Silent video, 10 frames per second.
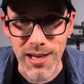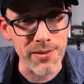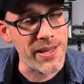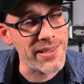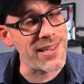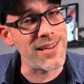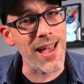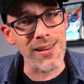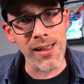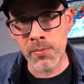That means that
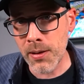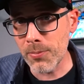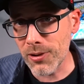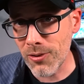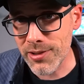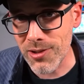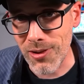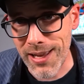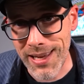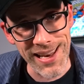not a lot of people are going to
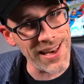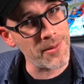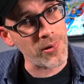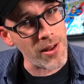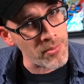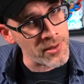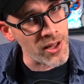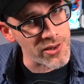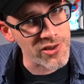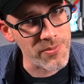like it, and it probably
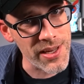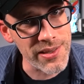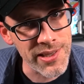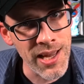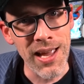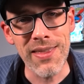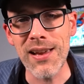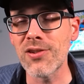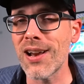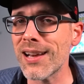also means that
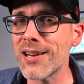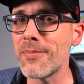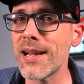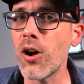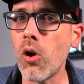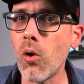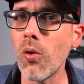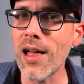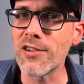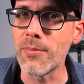you're not going to make a whole
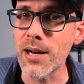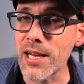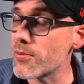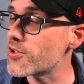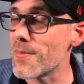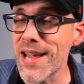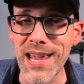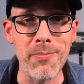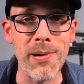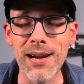lot of money, which may
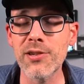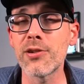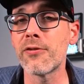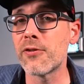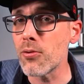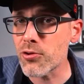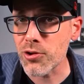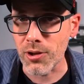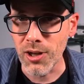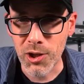impact your
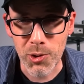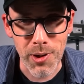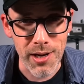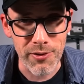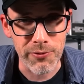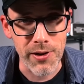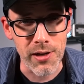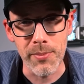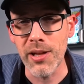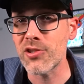future creative
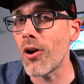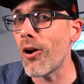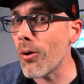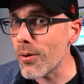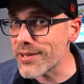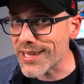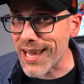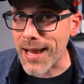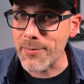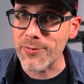freedom. It's always a
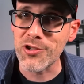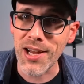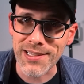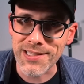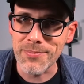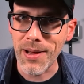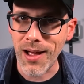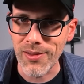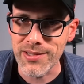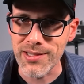game of checks and
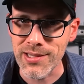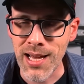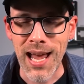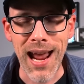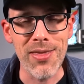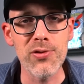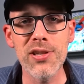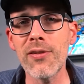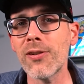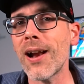balances, and there's
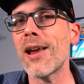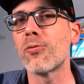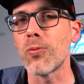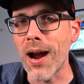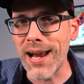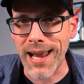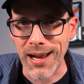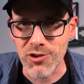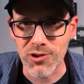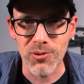never a right
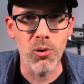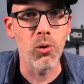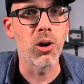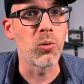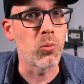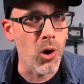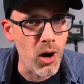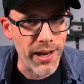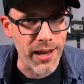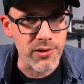answer or a
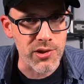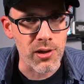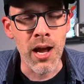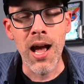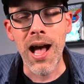wrong answer.